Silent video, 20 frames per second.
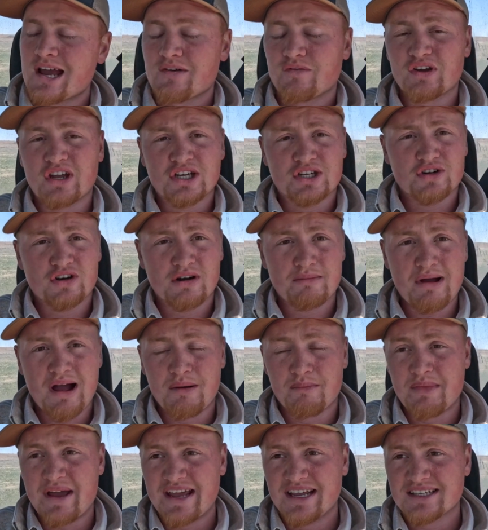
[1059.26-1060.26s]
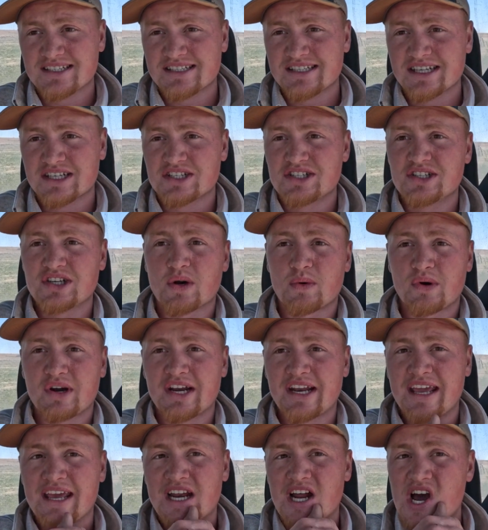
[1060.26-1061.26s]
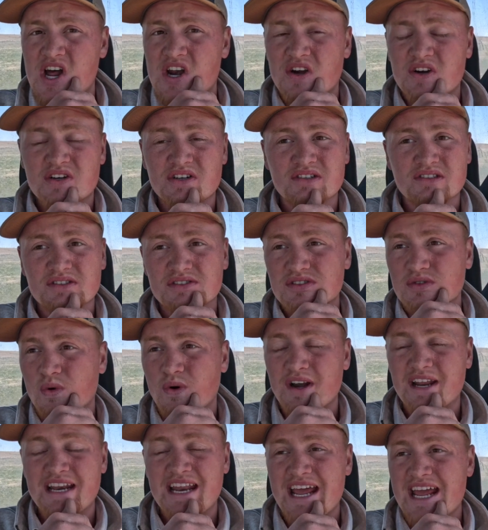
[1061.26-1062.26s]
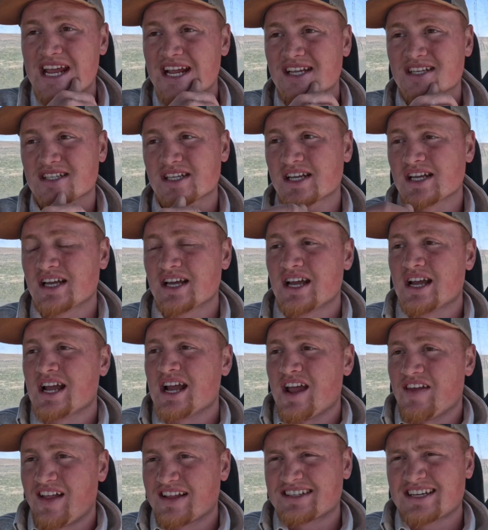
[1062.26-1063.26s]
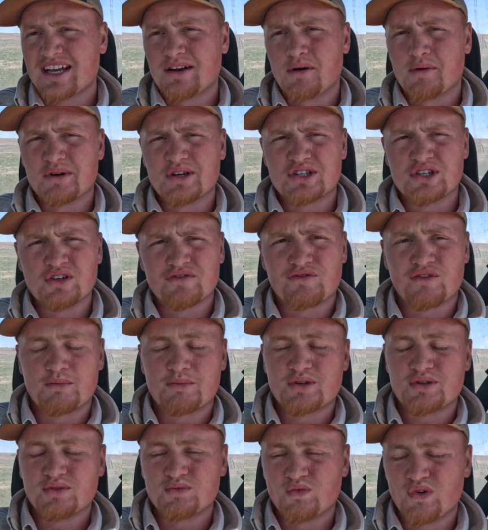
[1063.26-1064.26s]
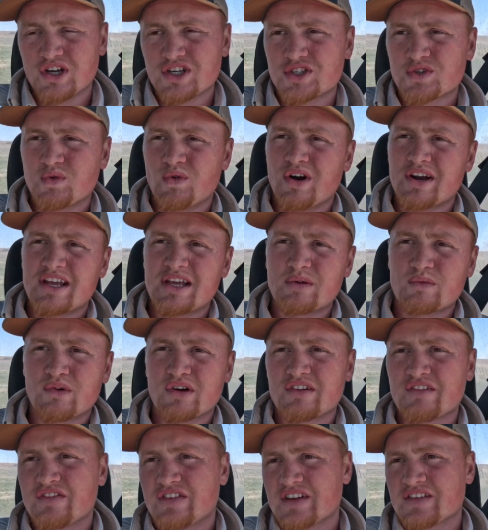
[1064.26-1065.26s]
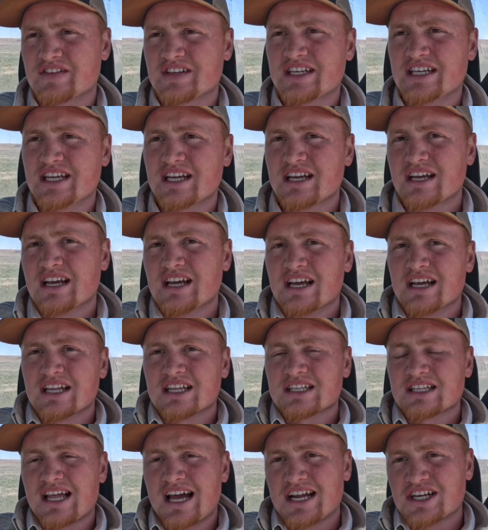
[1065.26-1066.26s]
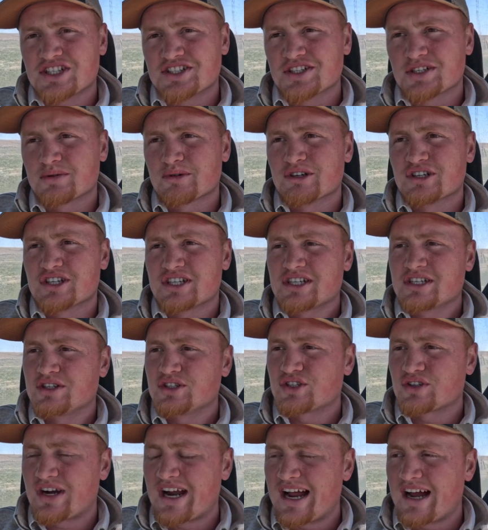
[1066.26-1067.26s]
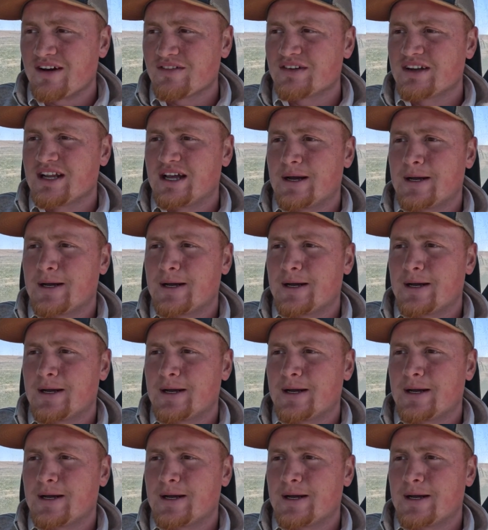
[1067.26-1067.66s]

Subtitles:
if we can turn them out May 6th, you know, we're gonna get 120 days. And that's kind of what we shoot for, between 120 and 150. Last year we were just in a drought.